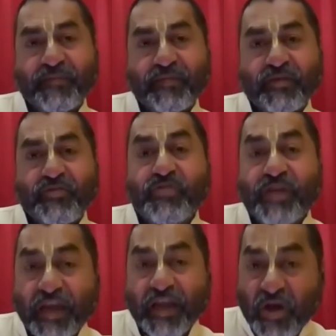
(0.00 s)
You
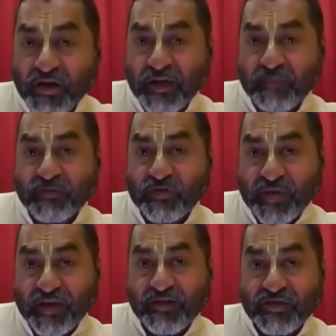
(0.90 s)
cannot come to
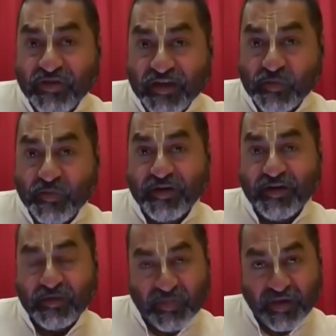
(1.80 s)
me unless you
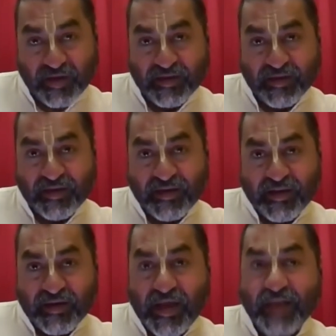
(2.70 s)
experience me.
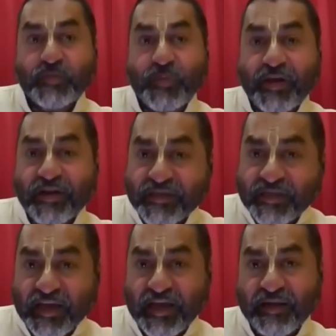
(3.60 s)

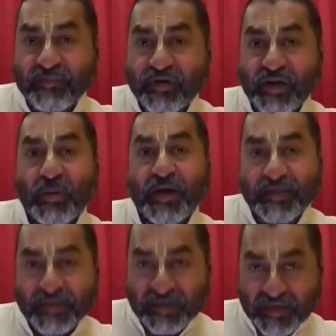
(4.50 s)
Experiencing him
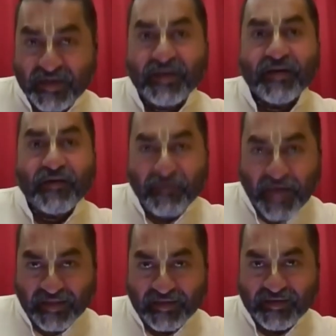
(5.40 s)
requires
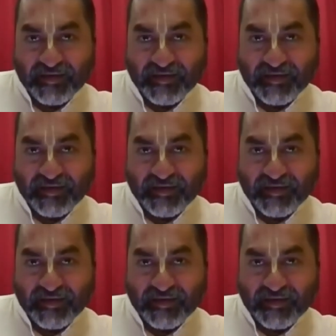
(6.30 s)
faith.